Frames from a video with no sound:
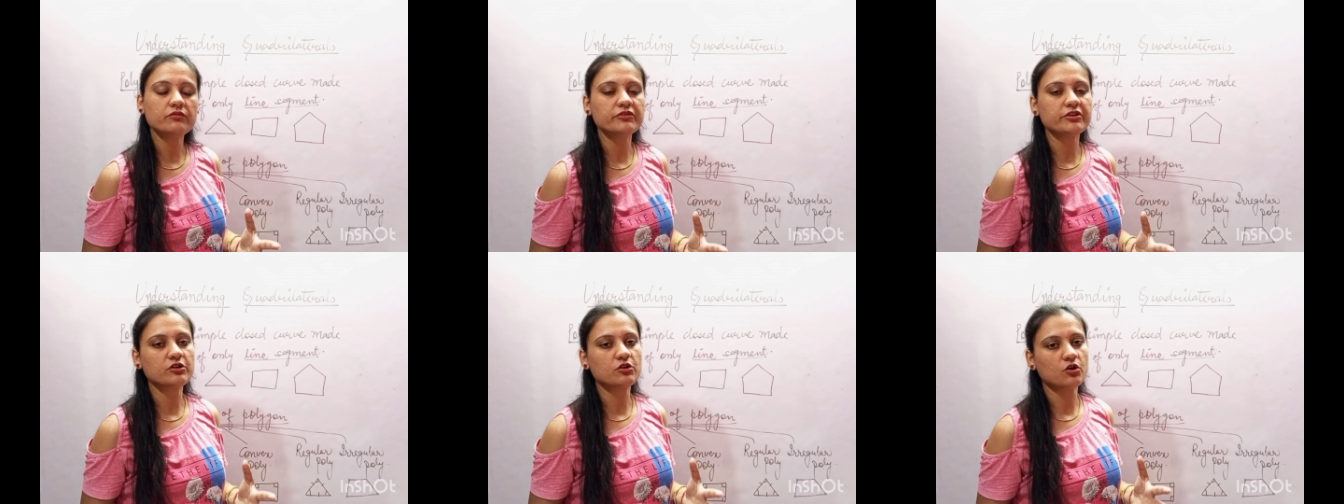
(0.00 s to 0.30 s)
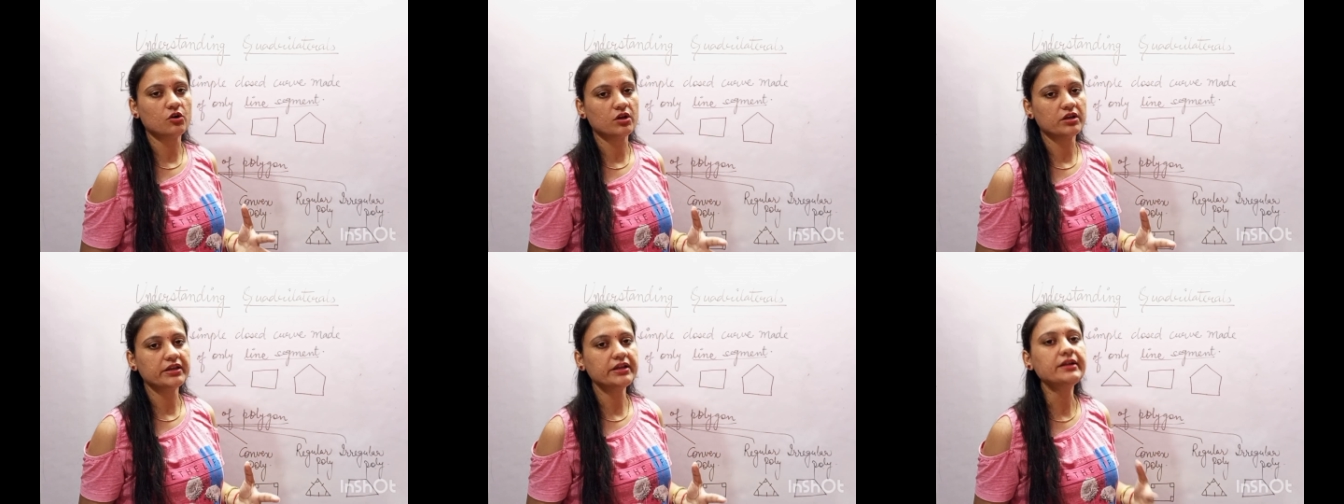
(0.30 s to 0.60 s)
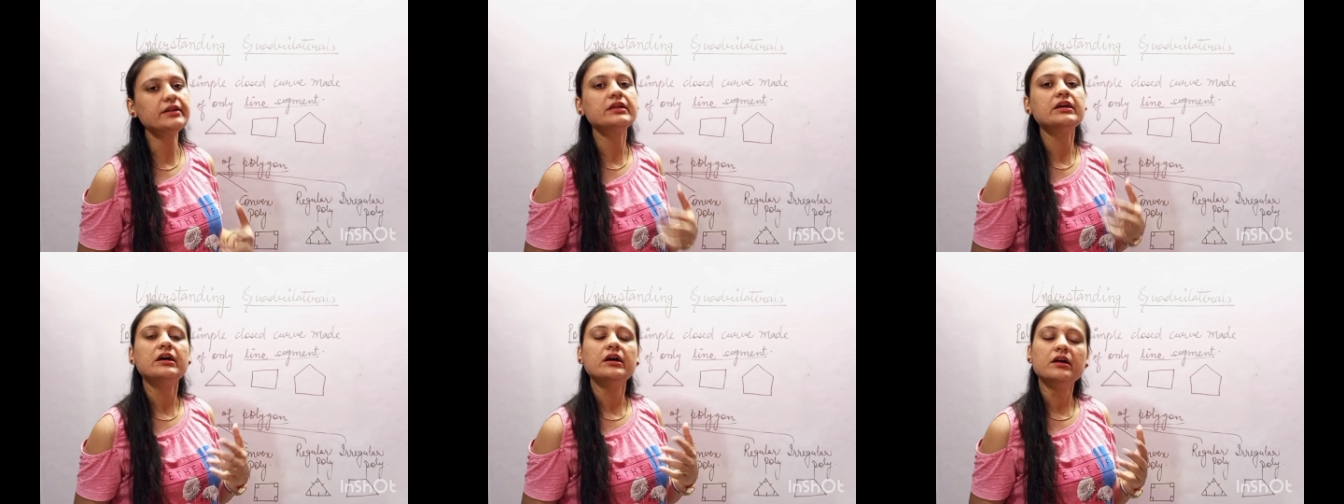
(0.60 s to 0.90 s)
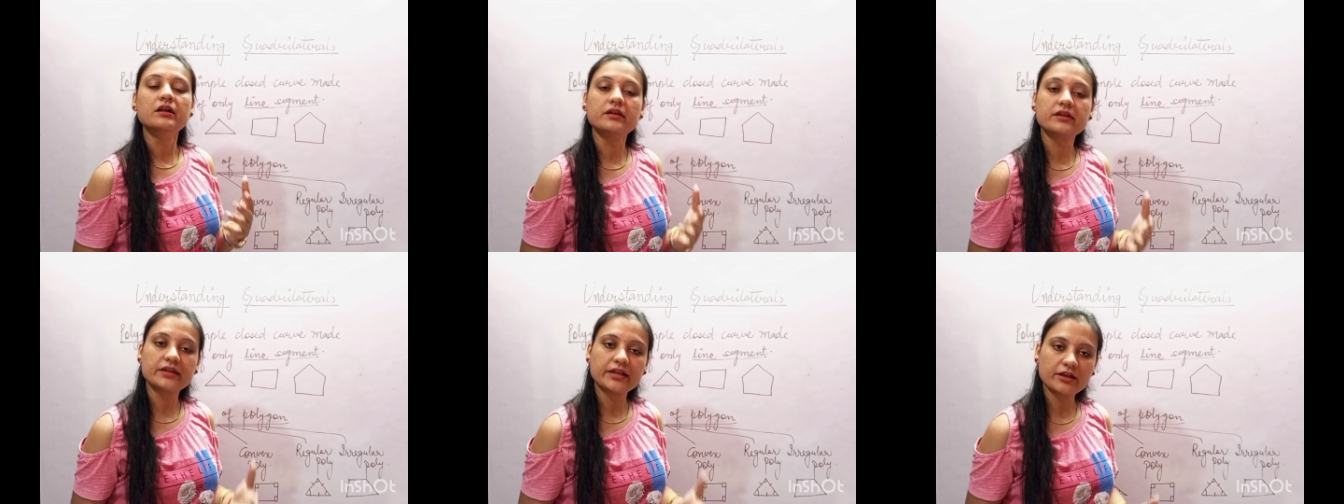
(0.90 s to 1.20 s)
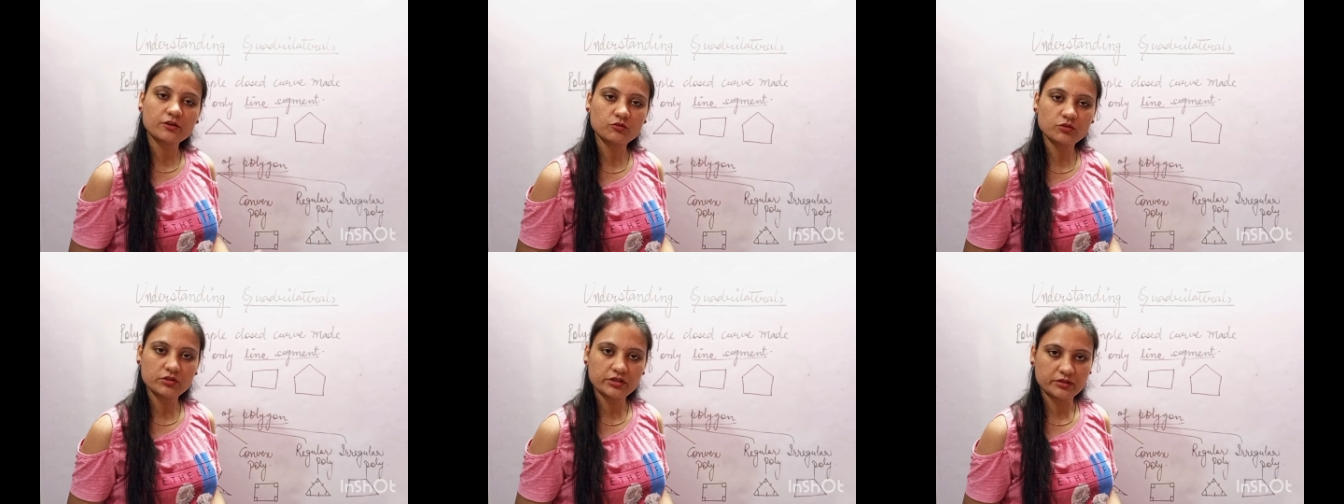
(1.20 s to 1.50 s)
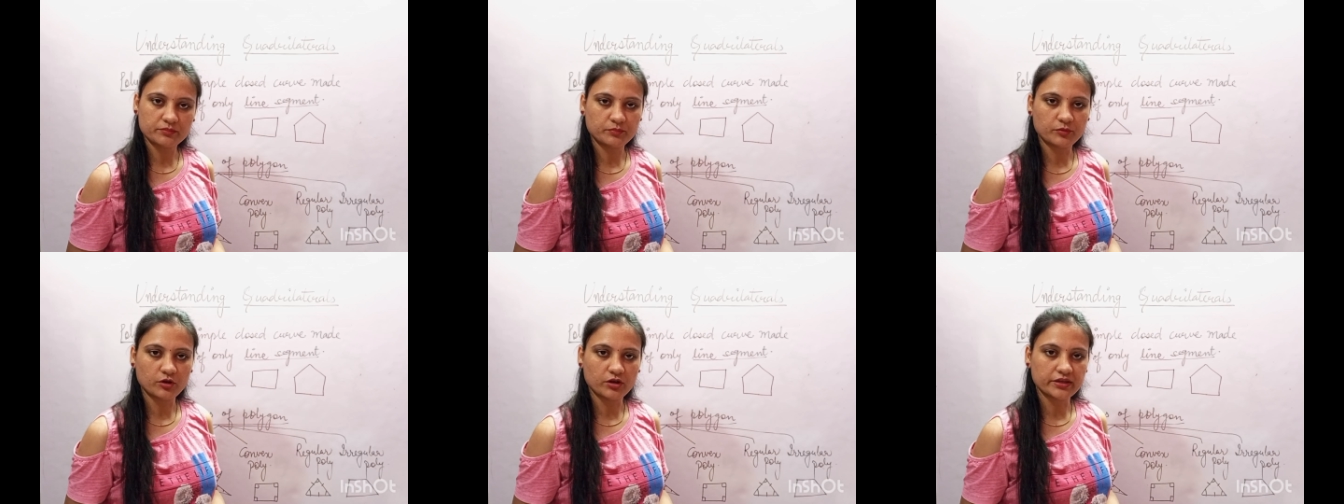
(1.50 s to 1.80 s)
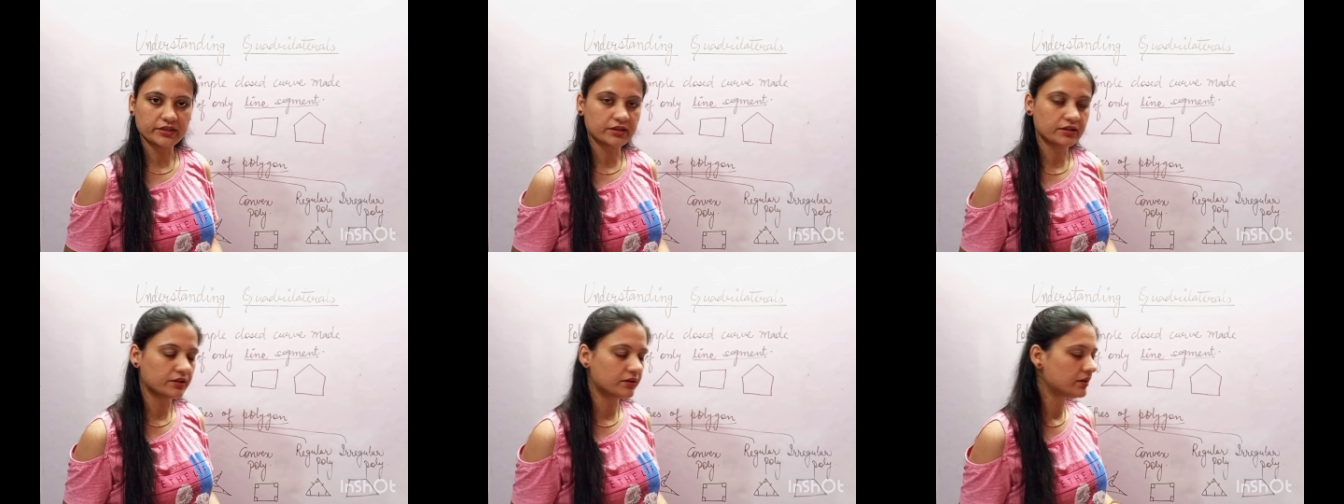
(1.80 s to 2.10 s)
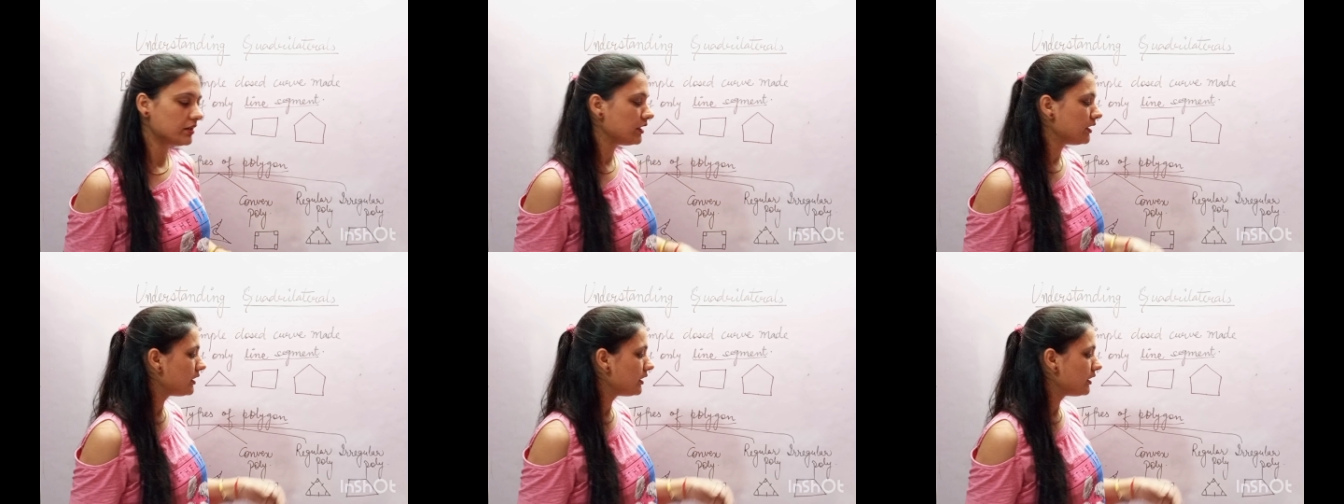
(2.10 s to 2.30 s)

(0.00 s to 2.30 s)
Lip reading: we call it regular polygon.